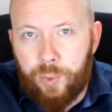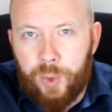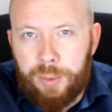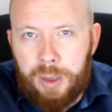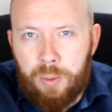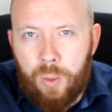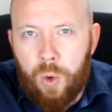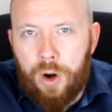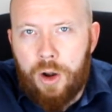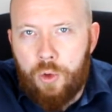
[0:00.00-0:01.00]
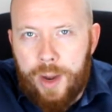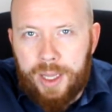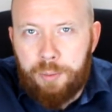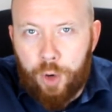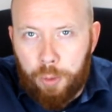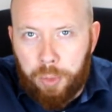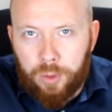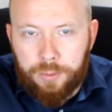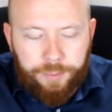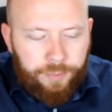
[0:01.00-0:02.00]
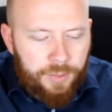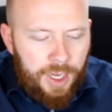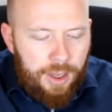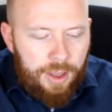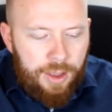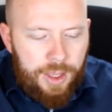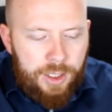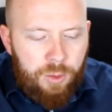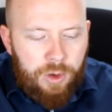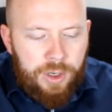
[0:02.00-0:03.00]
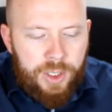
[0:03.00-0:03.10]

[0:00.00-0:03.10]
will be more red-purple. This one